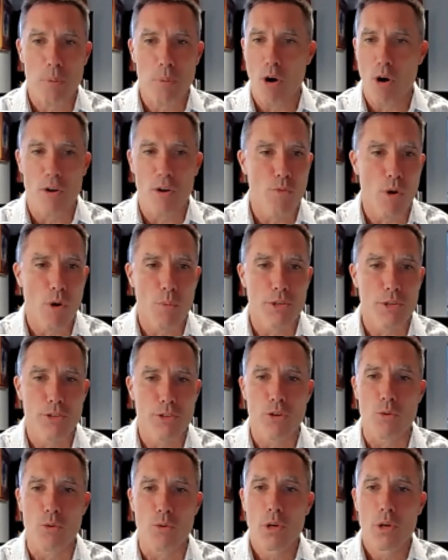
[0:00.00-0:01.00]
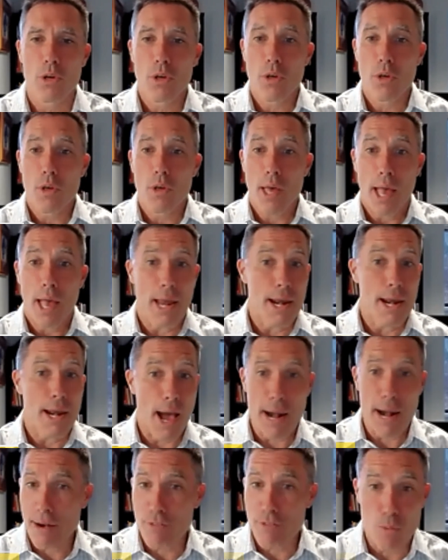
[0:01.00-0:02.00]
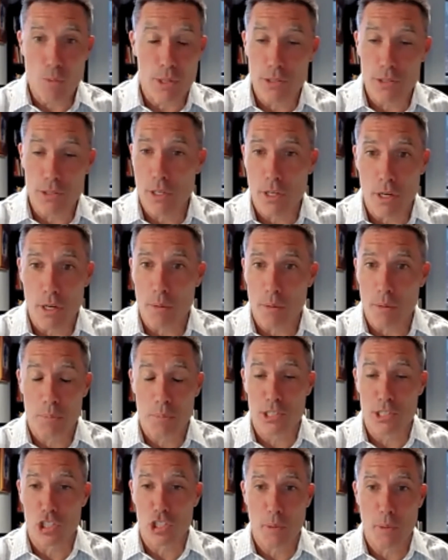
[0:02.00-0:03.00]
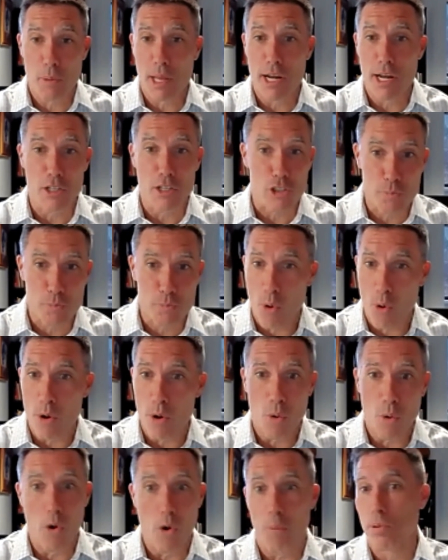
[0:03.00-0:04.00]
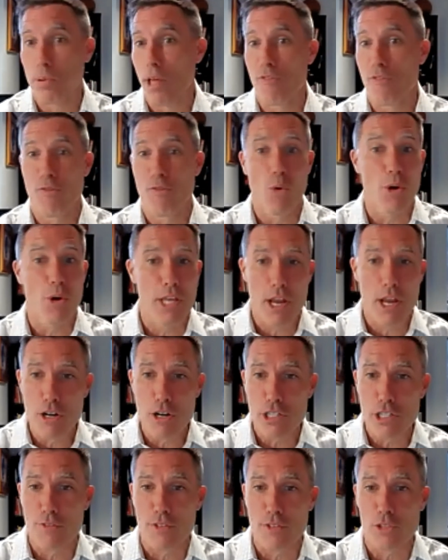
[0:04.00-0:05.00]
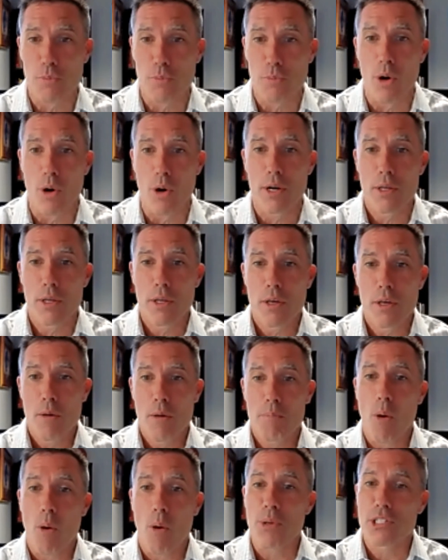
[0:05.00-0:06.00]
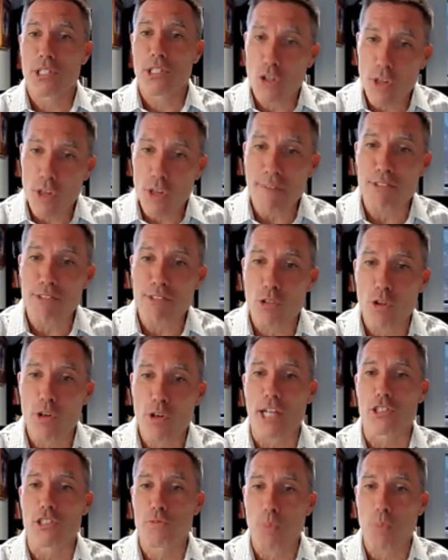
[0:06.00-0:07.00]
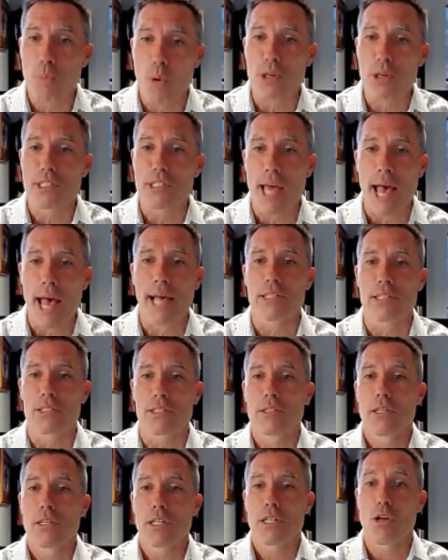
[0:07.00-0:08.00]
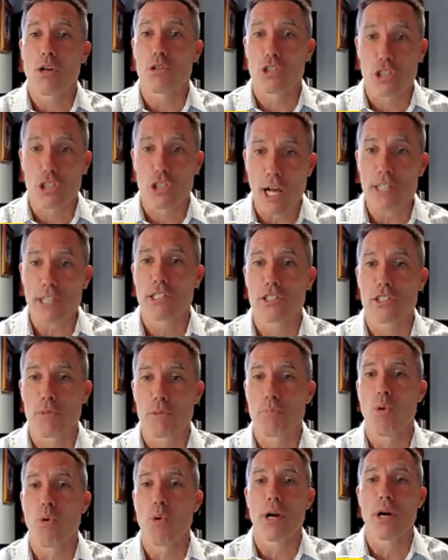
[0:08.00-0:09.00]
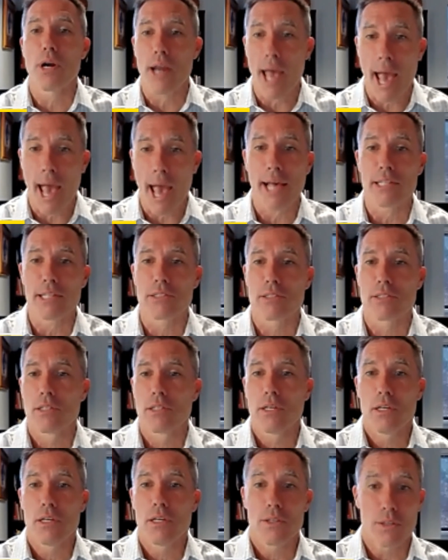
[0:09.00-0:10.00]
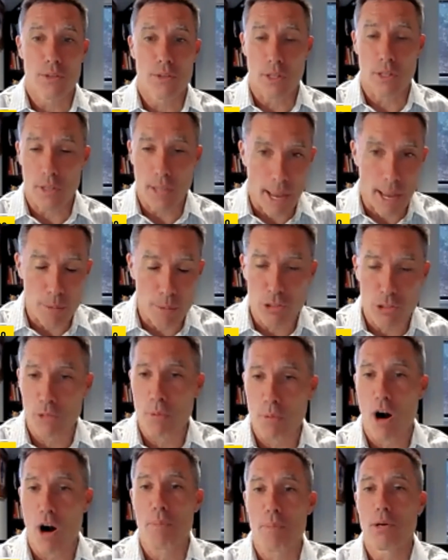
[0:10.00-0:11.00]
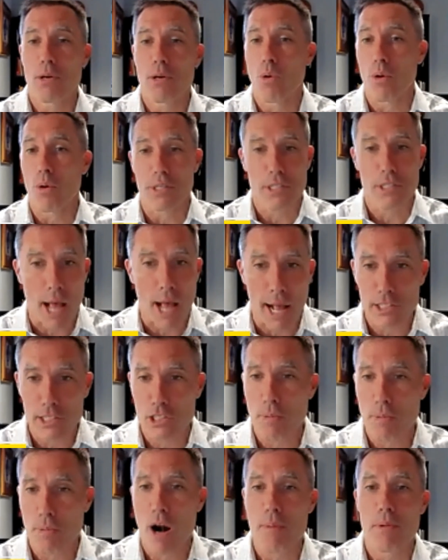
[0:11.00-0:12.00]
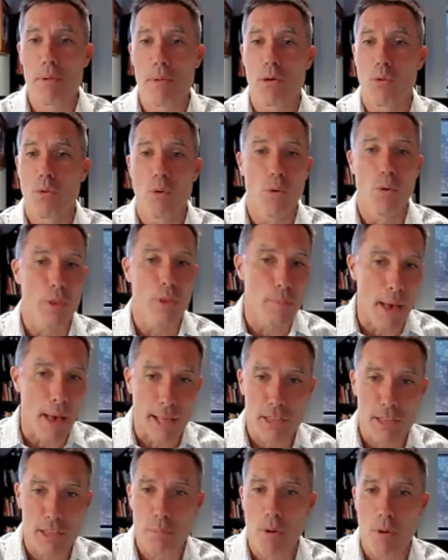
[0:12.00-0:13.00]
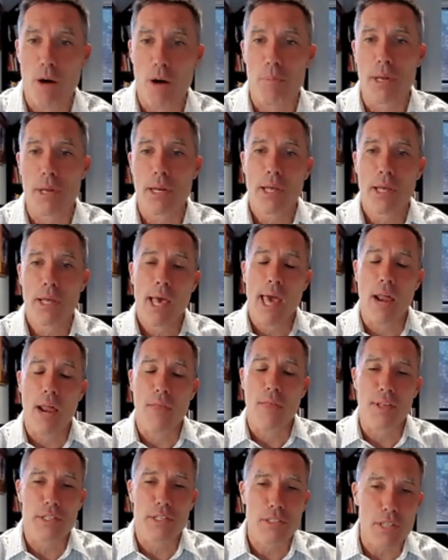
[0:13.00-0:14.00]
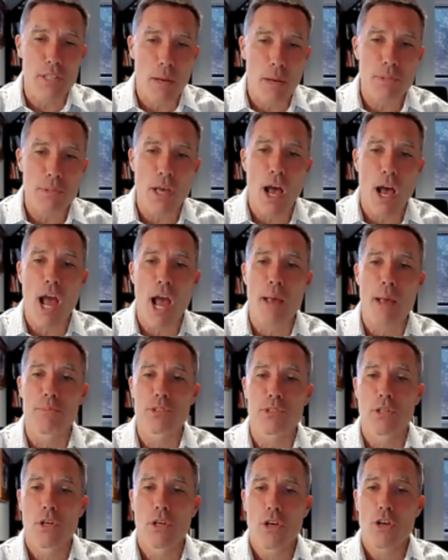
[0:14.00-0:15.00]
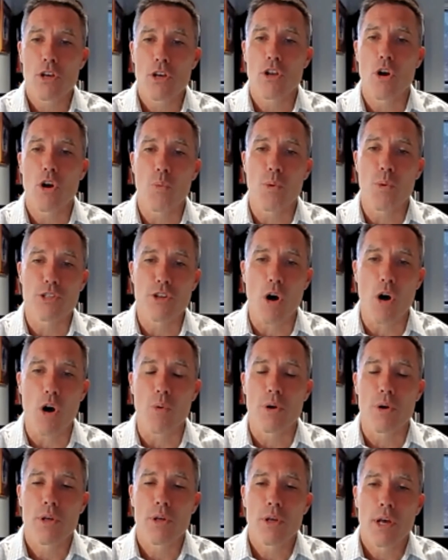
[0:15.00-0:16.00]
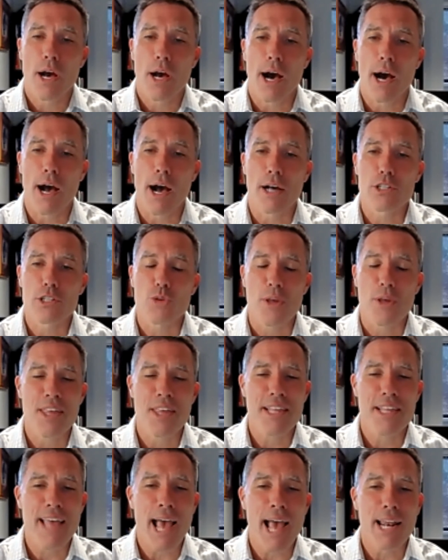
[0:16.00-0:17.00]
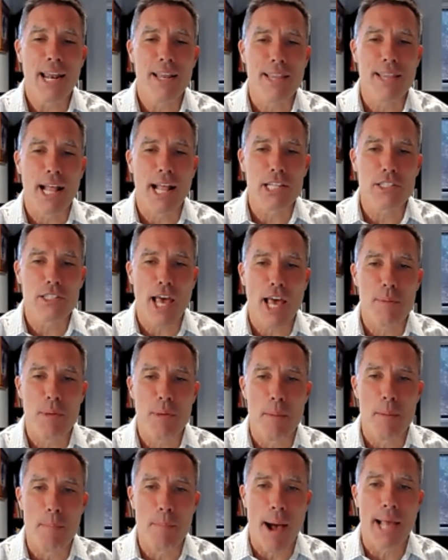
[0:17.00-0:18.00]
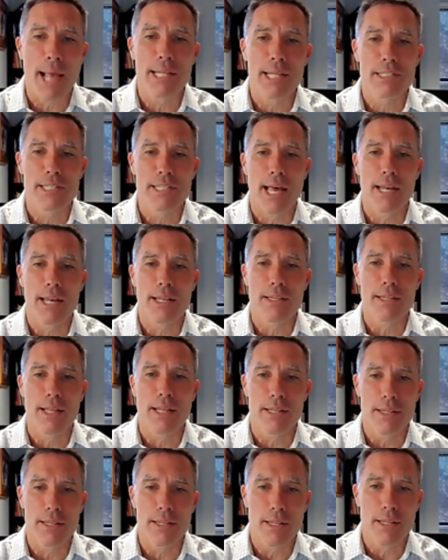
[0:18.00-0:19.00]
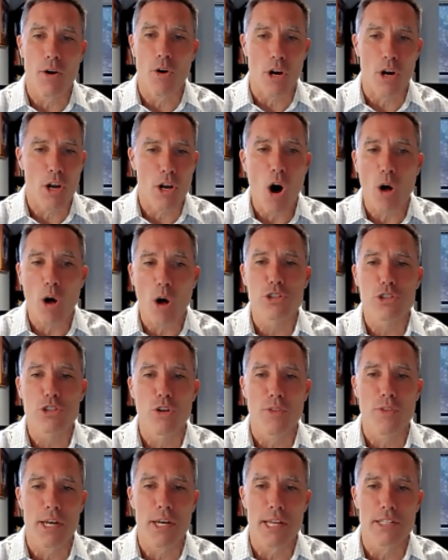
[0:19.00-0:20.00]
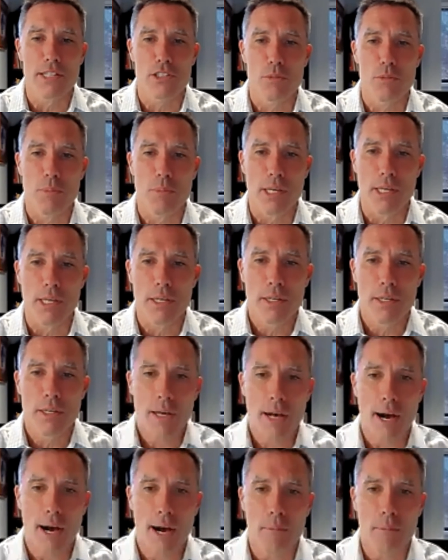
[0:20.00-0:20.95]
part of what we do. And not everyone's going to participate in a sport or play 4 years of a sport, but we still have to look at sports as, just as important as the language department or the science department or the math department. And I think sometimes, we don't. So I think that's got to be a mindset or a culture that needs to be,